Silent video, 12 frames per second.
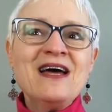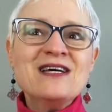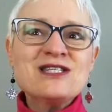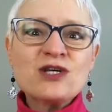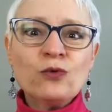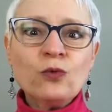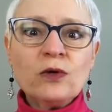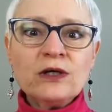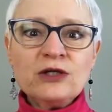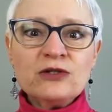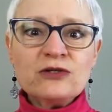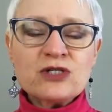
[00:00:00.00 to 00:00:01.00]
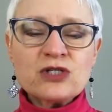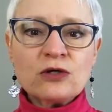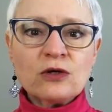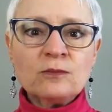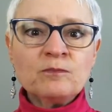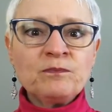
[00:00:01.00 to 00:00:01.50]
So what
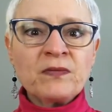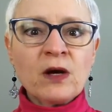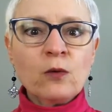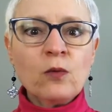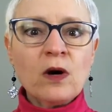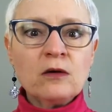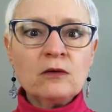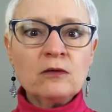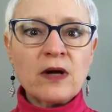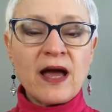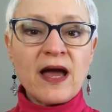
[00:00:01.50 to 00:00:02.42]
do? Well,